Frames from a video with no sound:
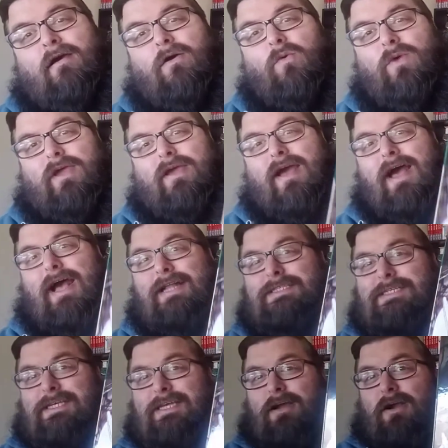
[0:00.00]
We
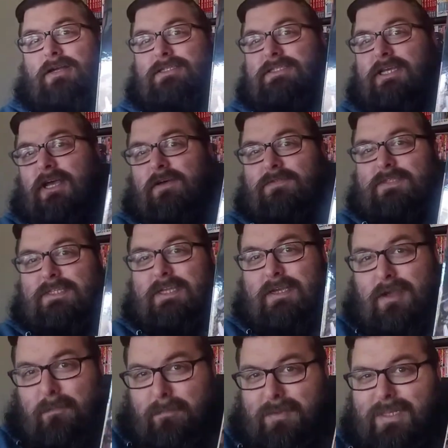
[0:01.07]
got ourselves the
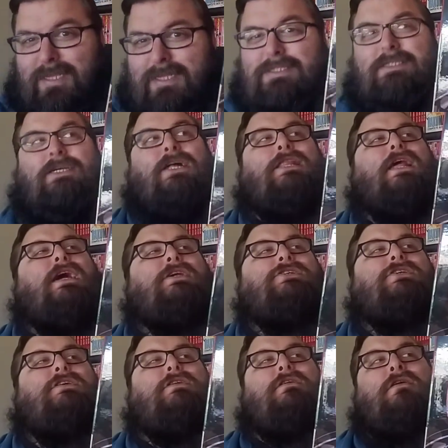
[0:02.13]
complete
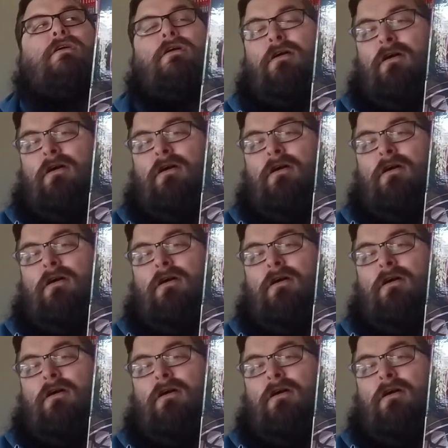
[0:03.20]
collection